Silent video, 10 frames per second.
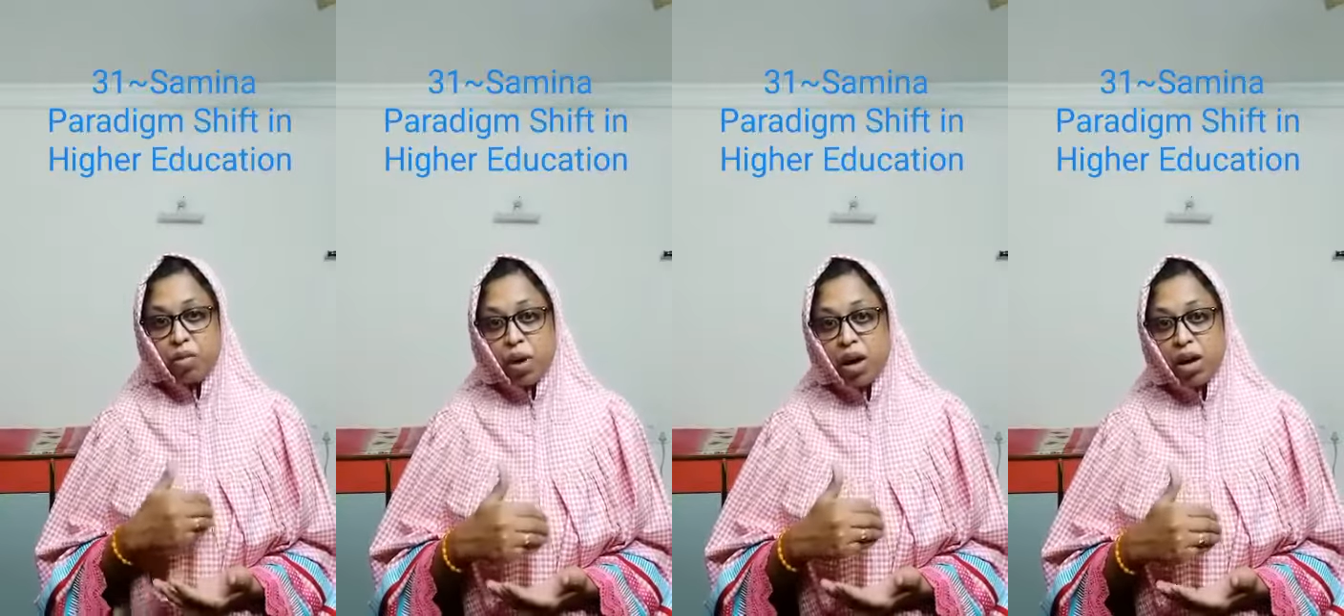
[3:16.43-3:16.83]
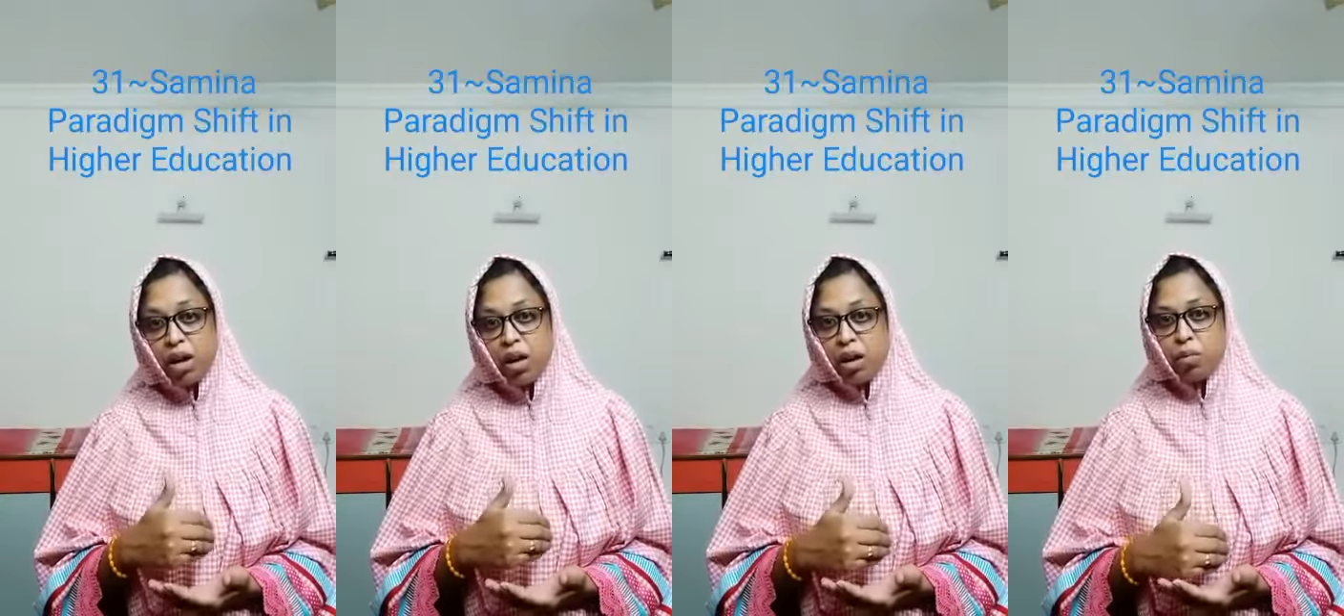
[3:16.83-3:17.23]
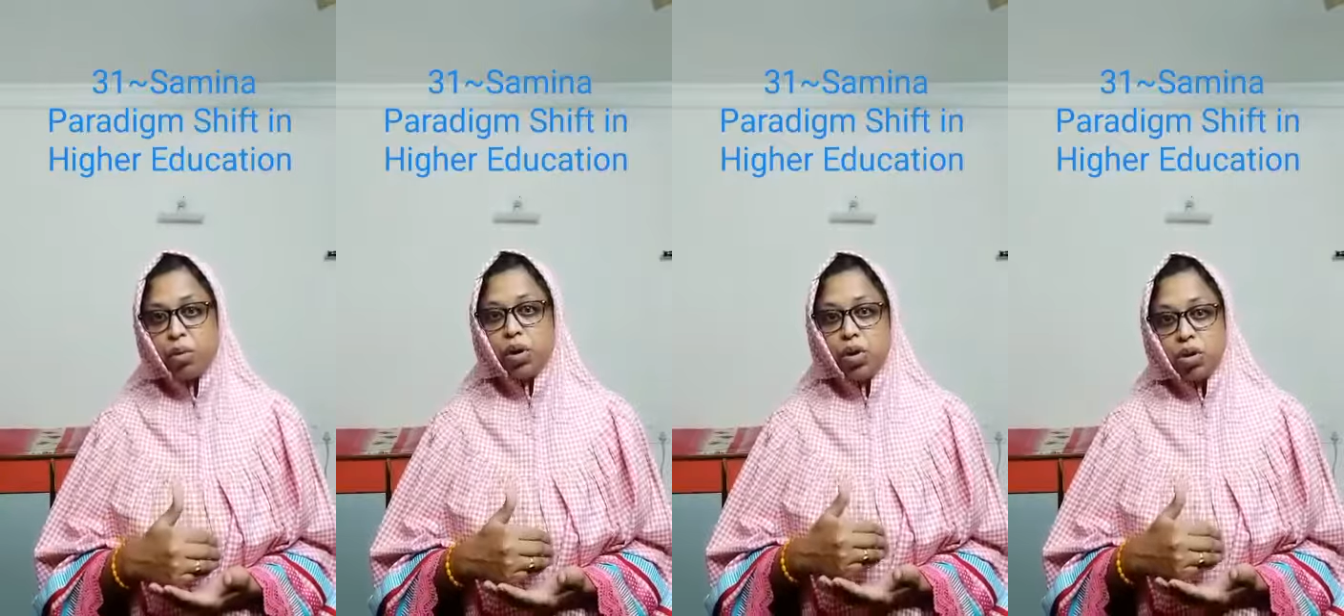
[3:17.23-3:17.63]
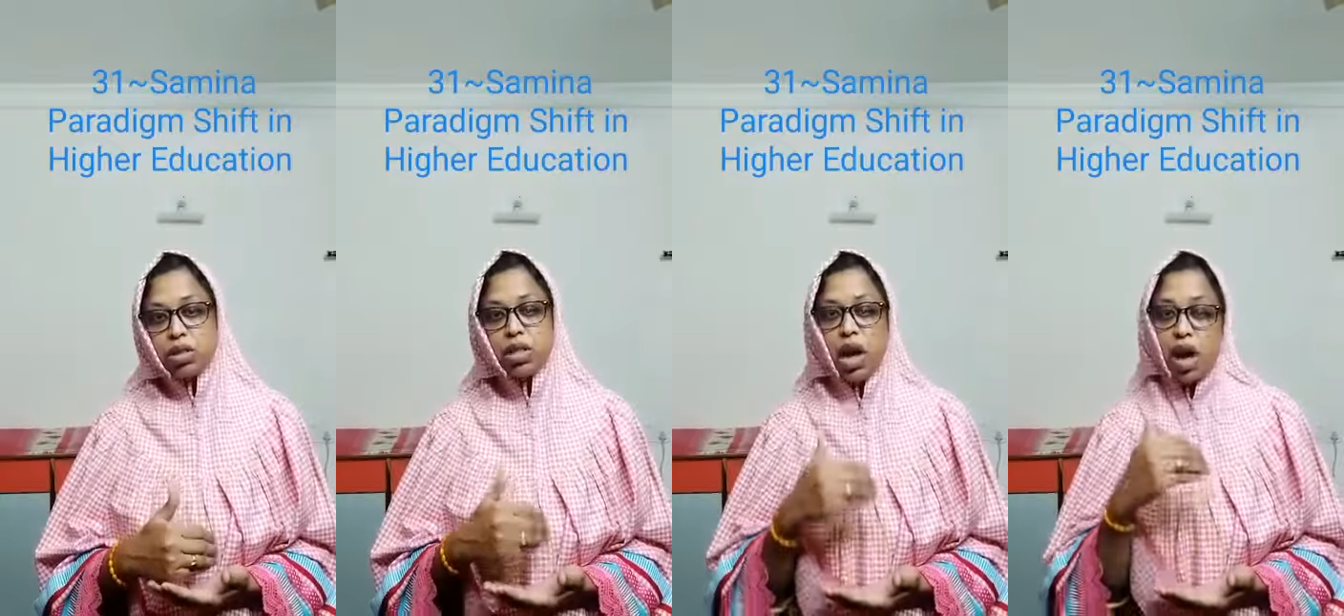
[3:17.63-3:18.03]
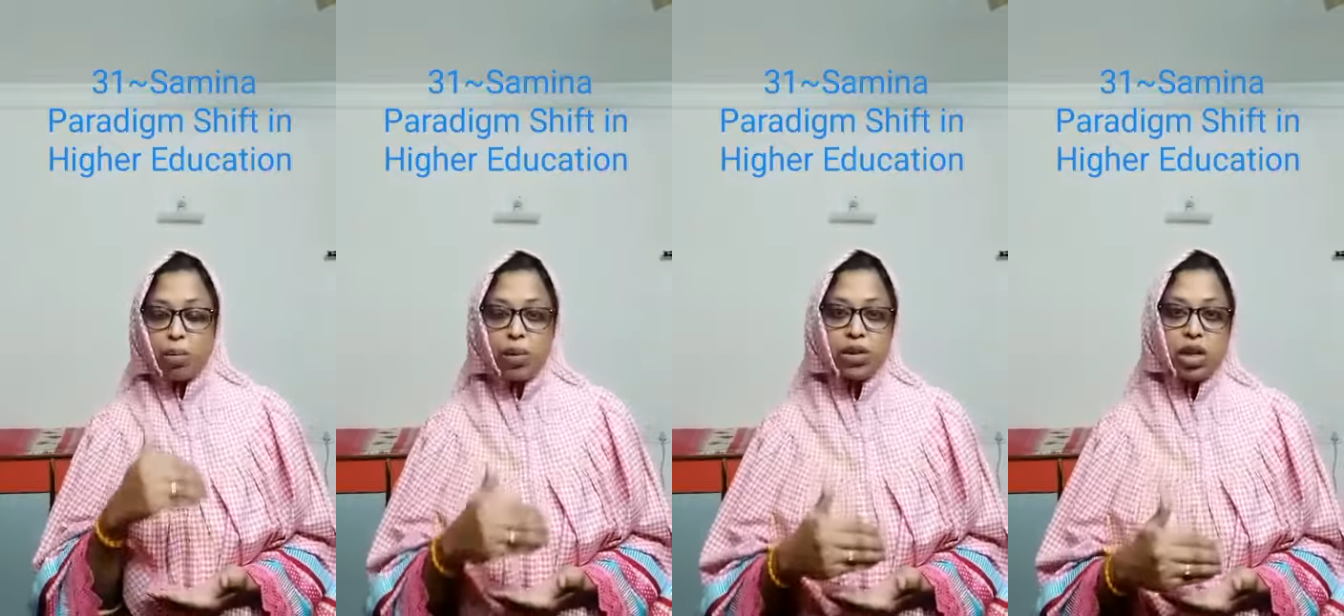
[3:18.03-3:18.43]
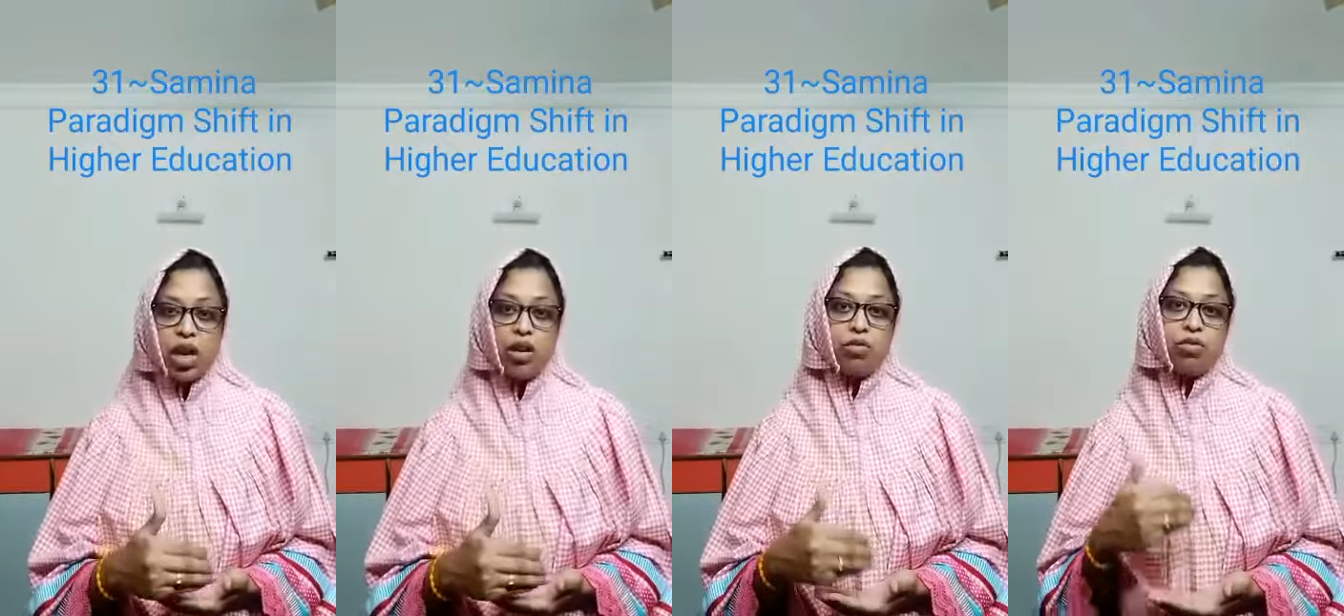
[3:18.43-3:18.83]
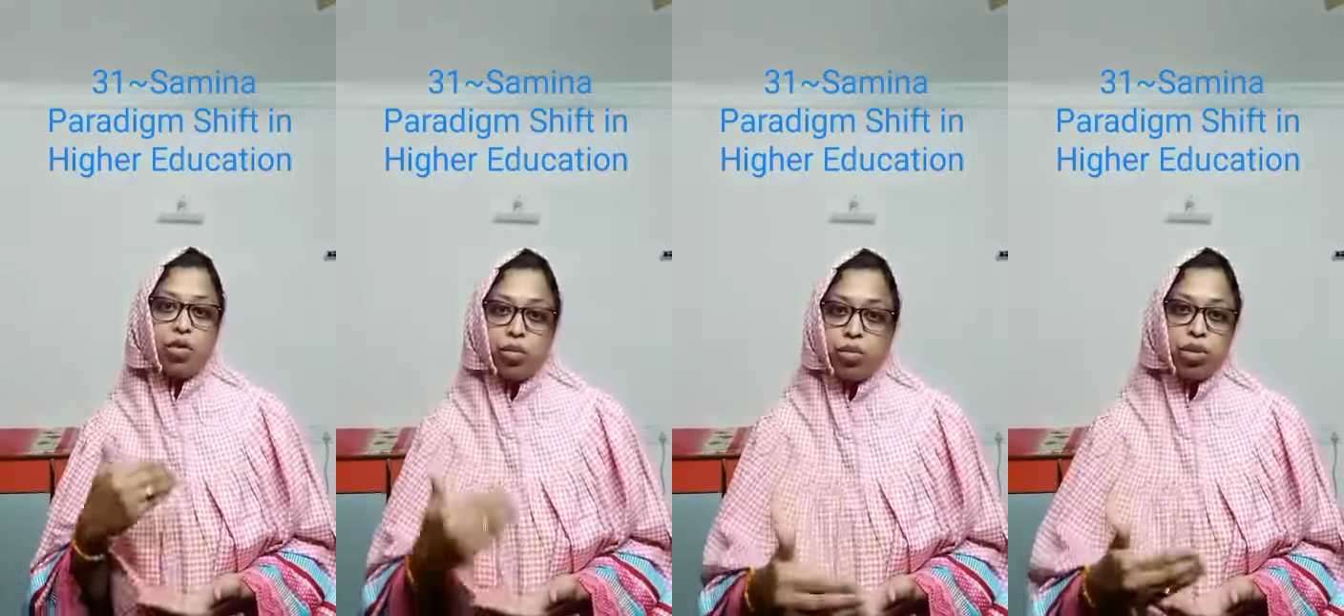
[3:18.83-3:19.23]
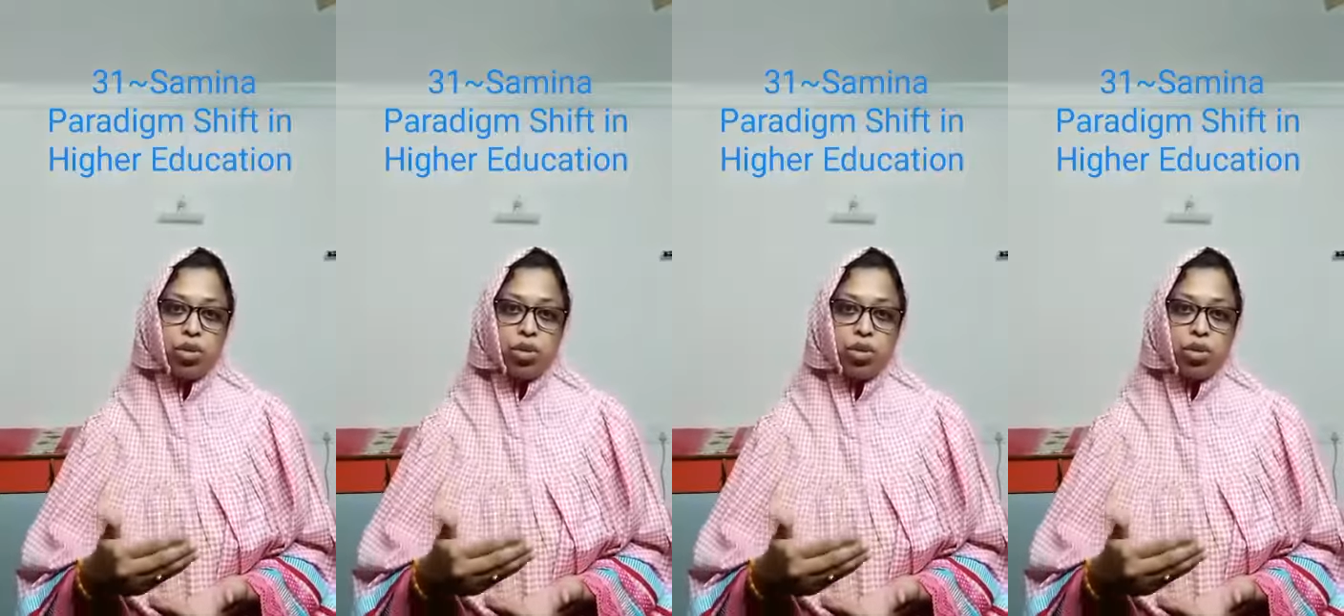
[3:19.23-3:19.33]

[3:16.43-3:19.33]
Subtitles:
Why? Because the appetite from